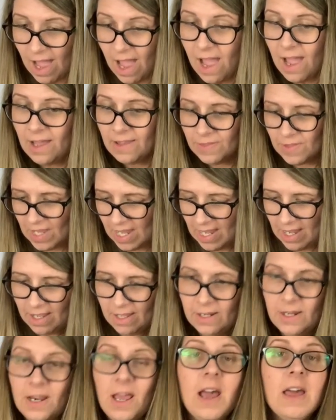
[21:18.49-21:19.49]
And
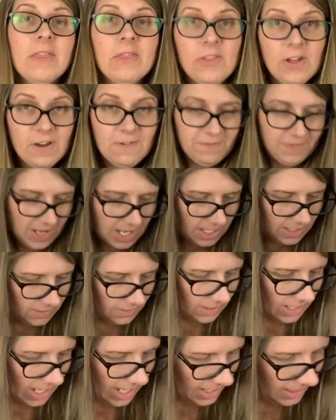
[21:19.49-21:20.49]
then the
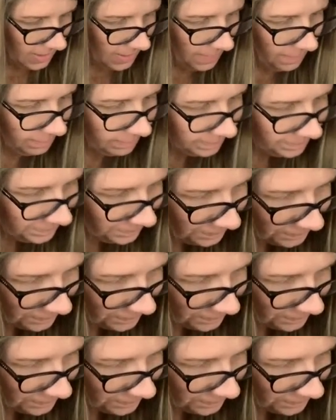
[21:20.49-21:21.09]
final item,